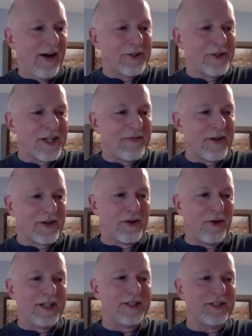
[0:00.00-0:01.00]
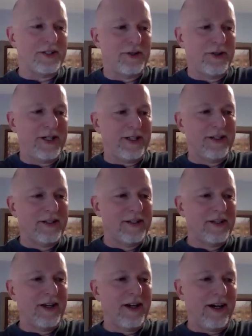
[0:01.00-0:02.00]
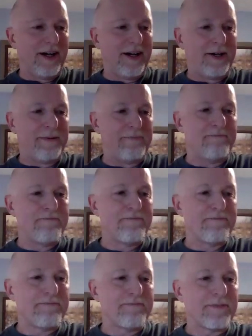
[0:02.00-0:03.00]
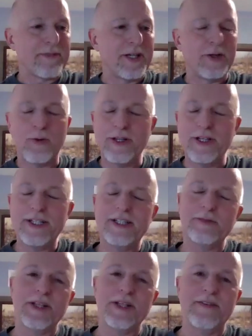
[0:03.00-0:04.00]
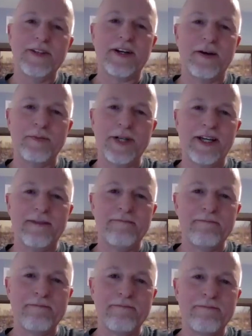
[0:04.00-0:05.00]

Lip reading: I would say if you're going to do it, you really need to believe in the company,